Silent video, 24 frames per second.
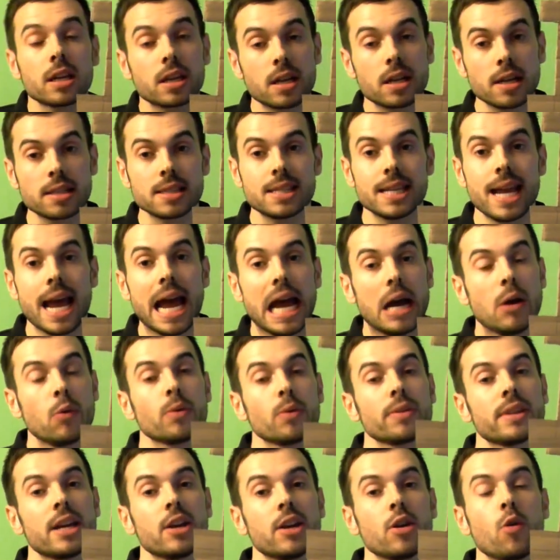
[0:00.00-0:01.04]
cut it
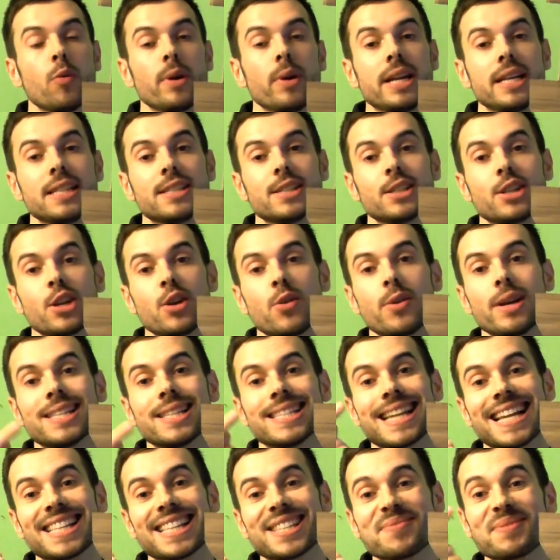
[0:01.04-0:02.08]
out. Then all we need to do is
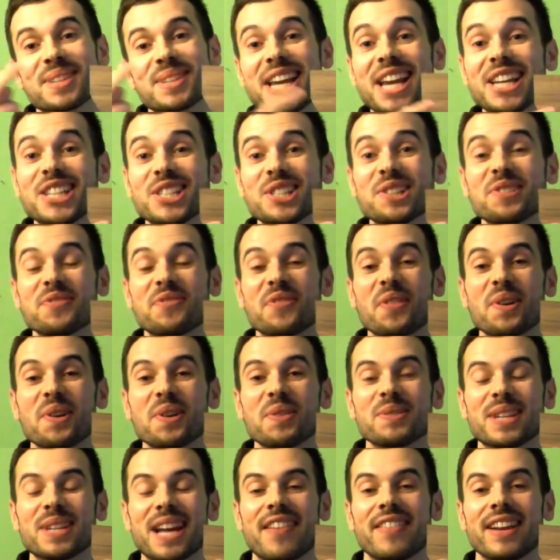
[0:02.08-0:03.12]
add some kitchen
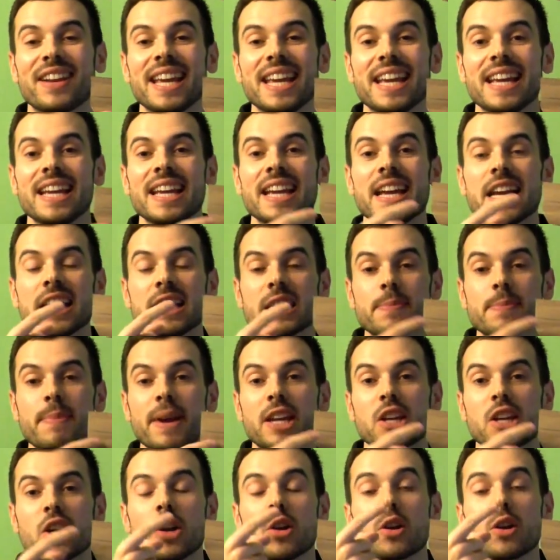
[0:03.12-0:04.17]
foil down here to
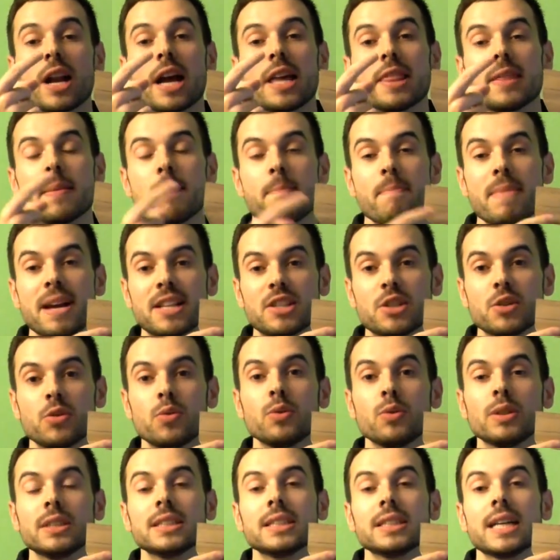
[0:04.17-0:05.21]
make it look like the
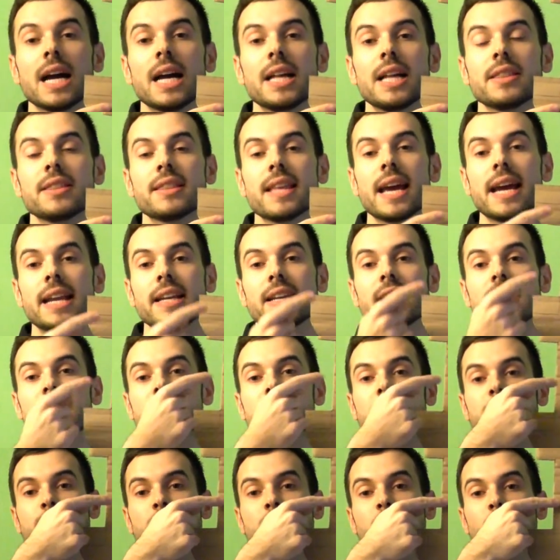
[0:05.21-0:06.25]
metal. And then
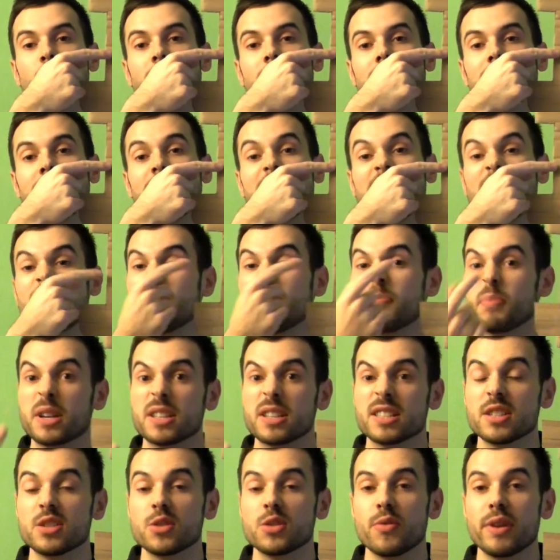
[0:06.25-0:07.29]
this bit we can leave
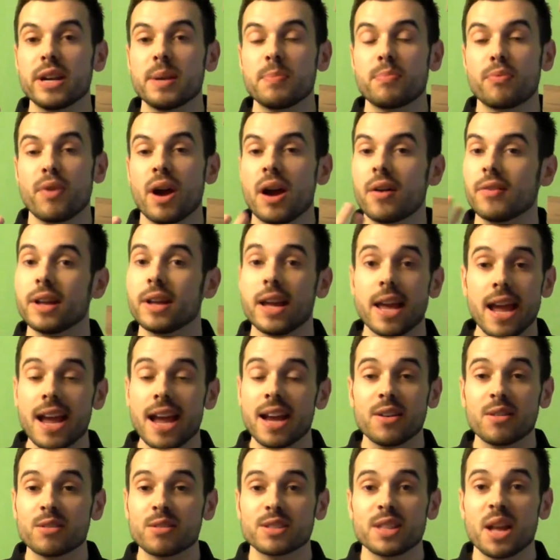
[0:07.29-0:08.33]
because it's already brown. It
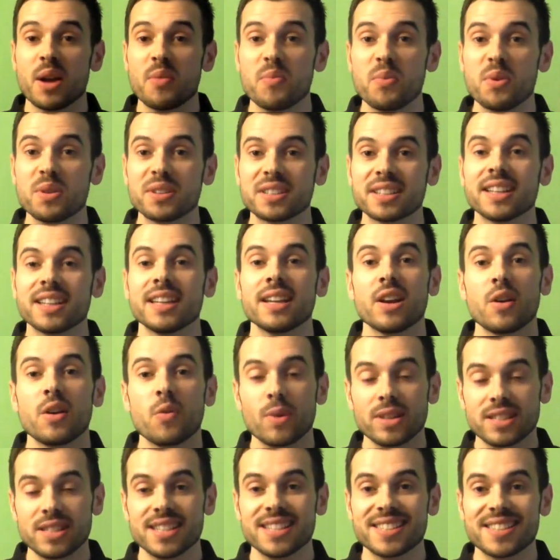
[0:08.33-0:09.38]
looks like wood.
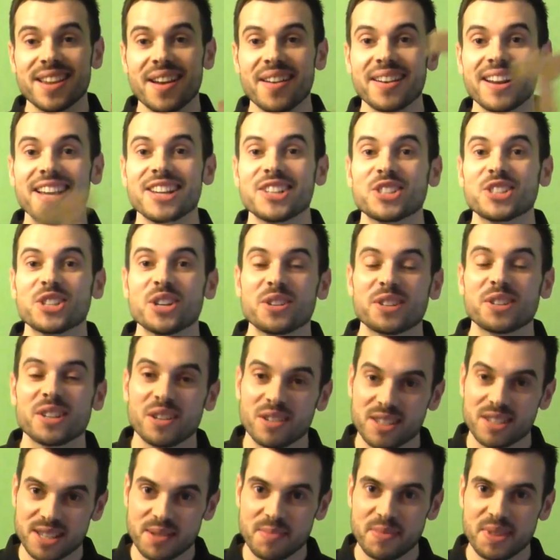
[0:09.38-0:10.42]
Once it's done, it should
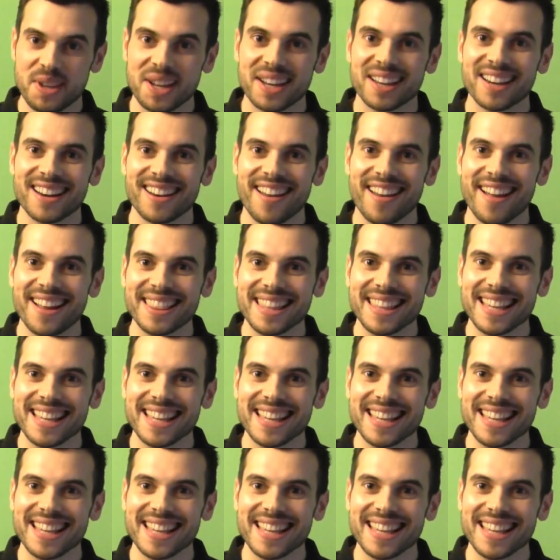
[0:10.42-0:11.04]
look something like